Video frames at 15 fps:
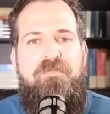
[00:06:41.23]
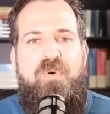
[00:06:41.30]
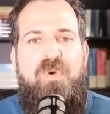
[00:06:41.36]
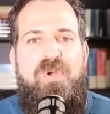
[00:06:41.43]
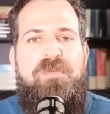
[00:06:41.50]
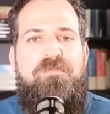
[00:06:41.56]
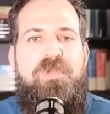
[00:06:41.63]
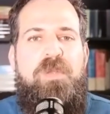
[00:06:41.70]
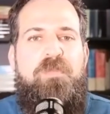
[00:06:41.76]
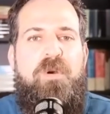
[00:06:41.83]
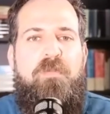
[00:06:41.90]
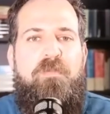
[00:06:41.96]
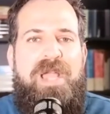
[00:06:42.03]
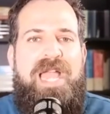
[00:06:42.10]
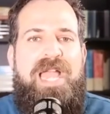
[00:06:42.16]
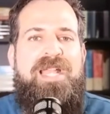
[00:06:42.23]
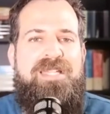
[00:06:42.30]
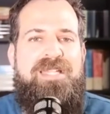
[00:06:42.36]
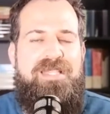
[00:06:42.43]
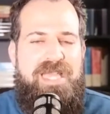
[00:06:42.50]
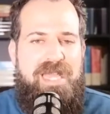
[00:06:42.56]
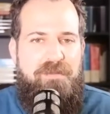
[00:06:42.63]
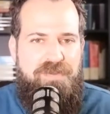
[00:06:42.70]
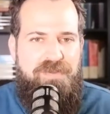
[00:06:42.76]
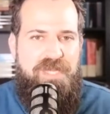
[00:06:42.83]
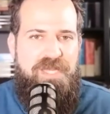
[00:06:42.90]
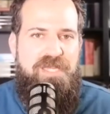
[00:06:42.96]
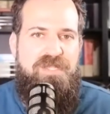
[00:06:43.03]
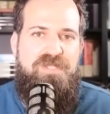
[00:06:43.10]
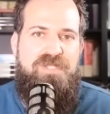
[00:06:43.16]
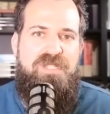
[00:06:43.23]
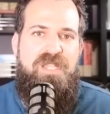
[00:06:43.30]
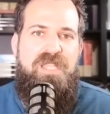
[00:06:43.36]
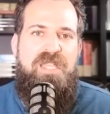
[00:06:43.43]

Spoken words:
point people back to that place,